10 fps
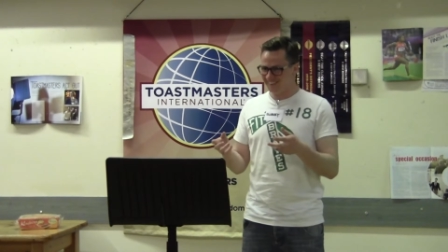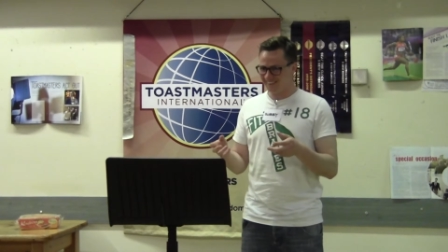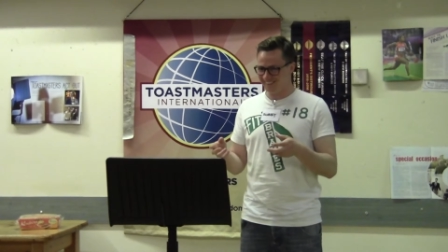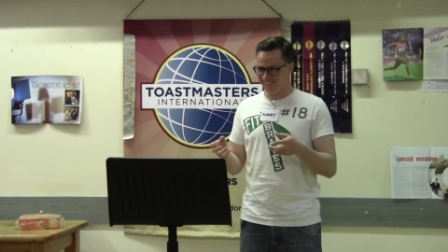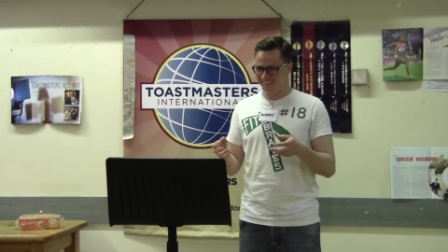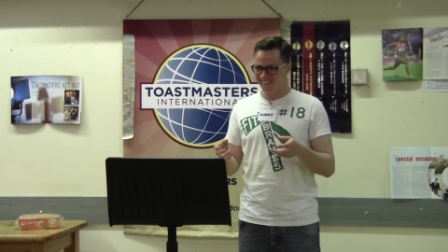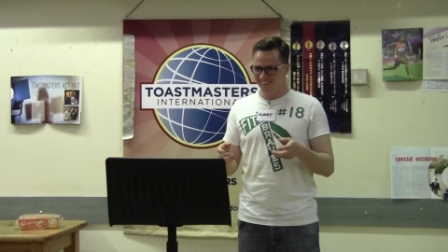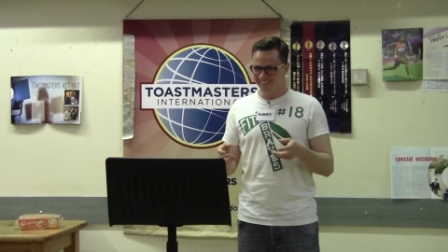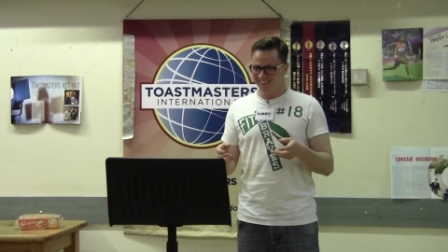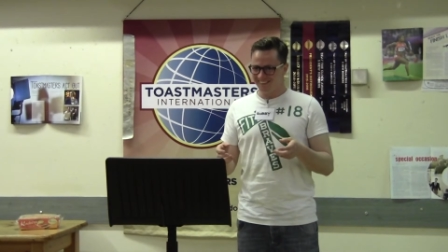Like,
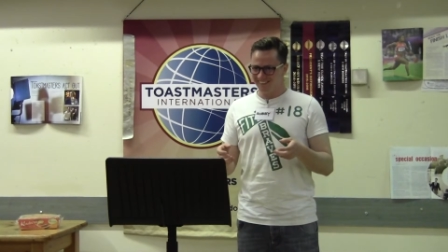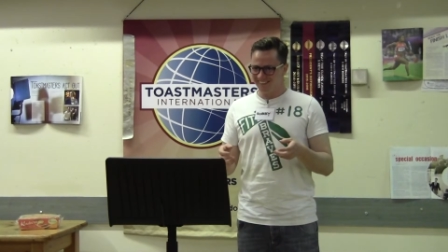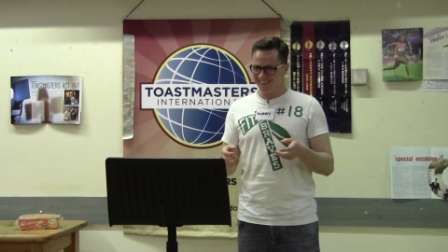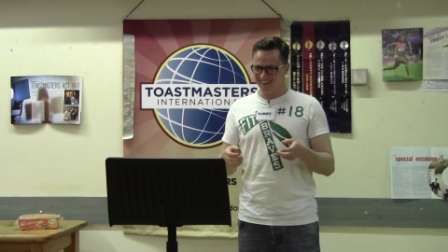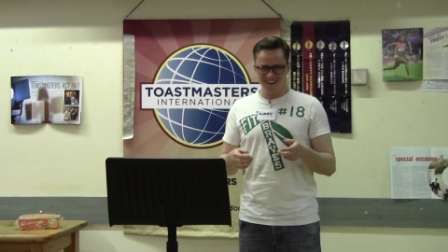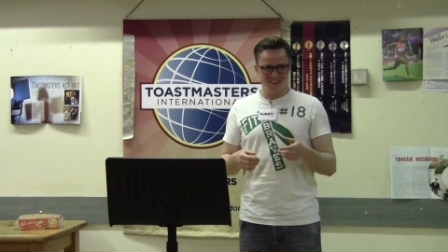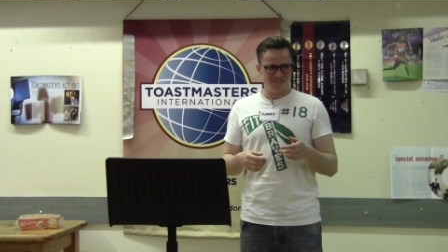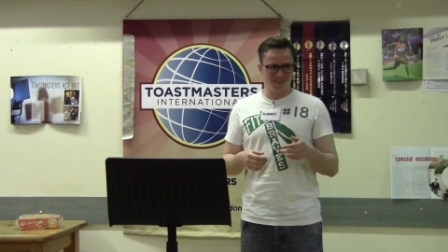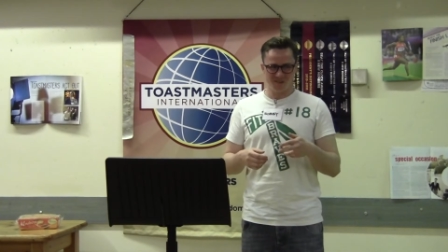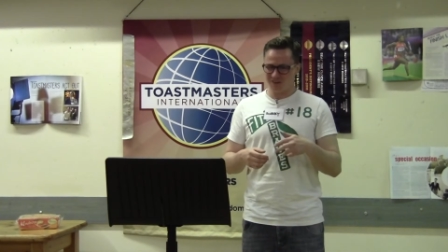I
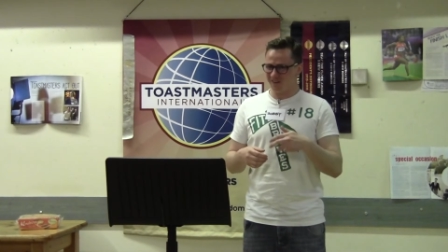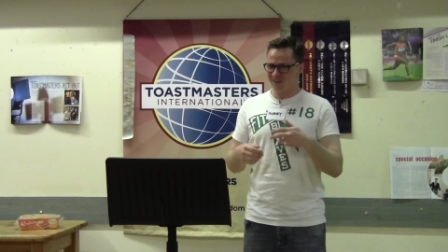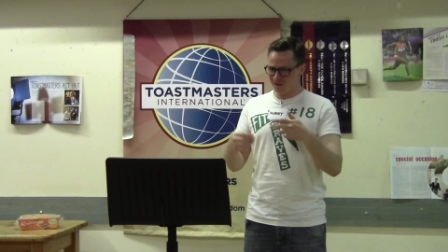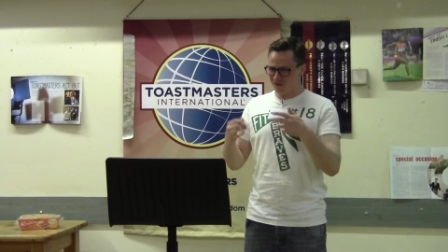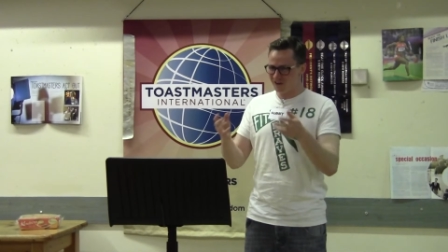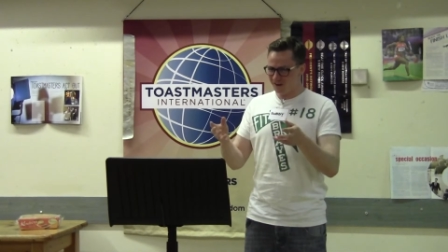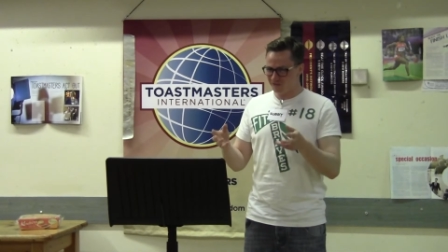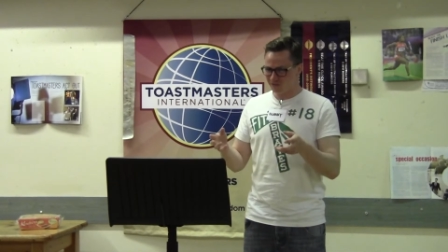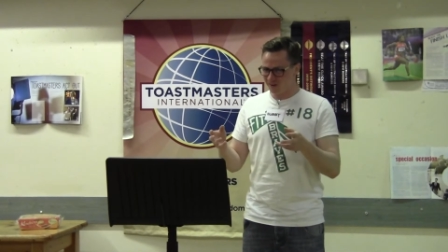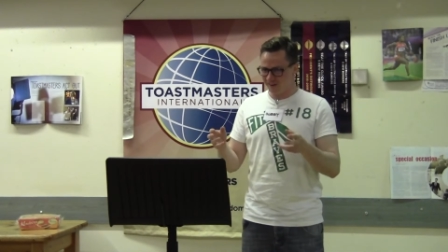feel you're a
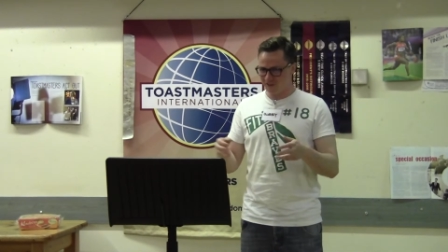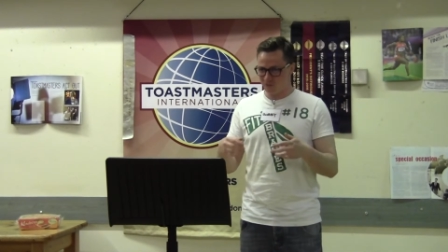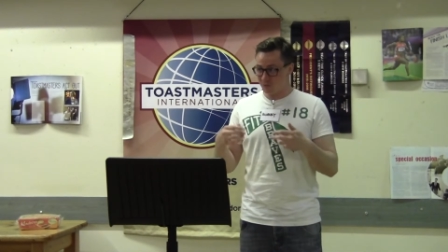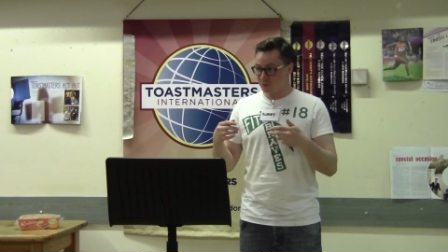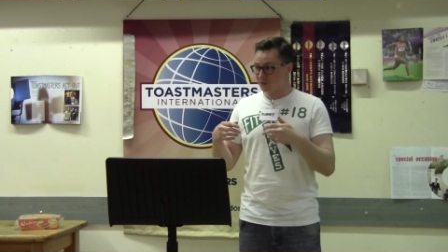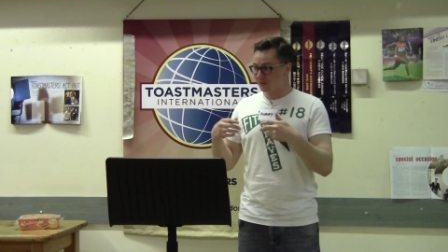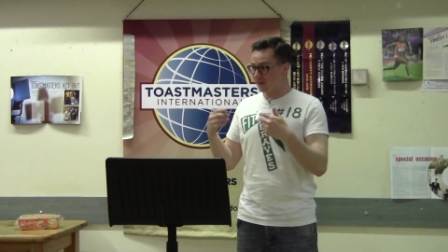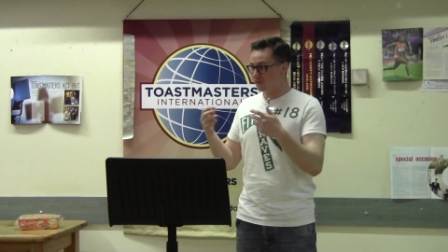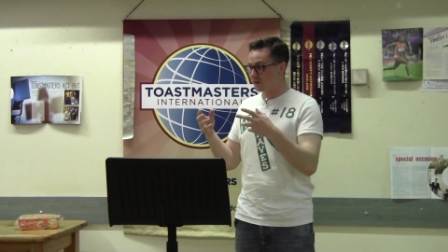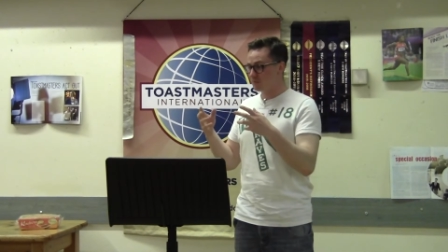loved one. You were
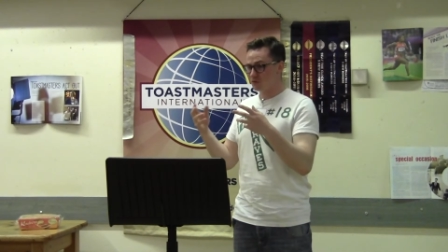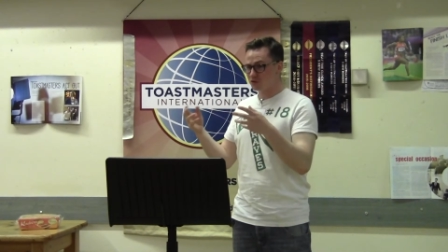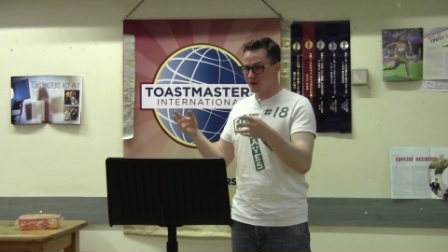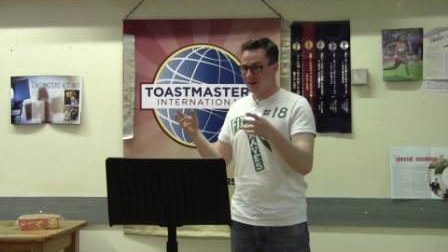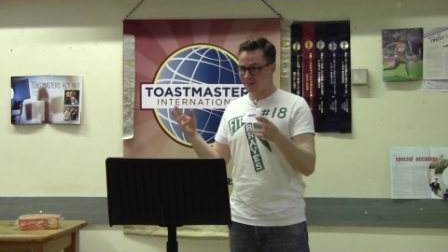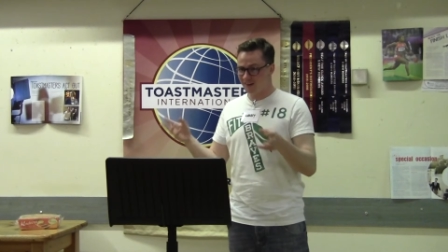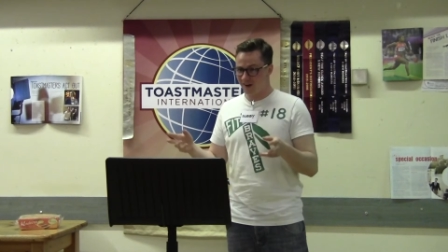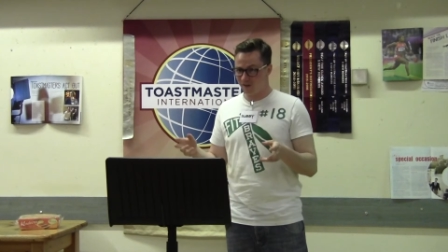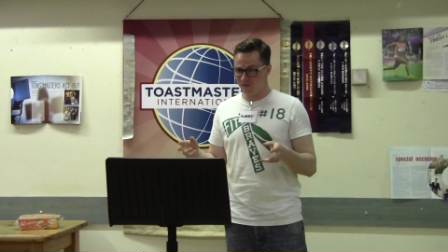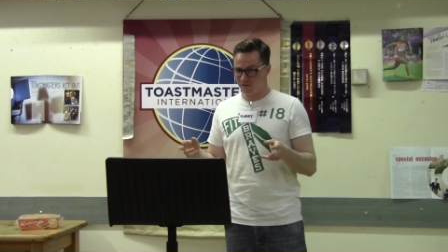definitely portraying
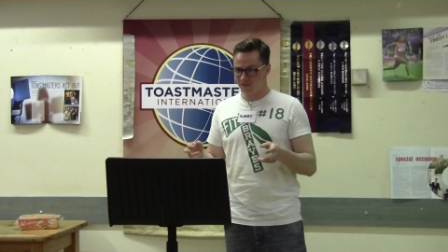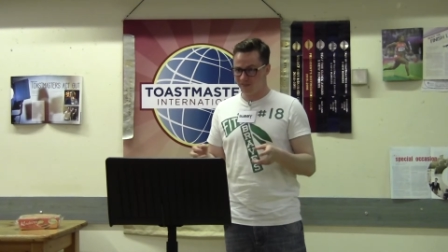love.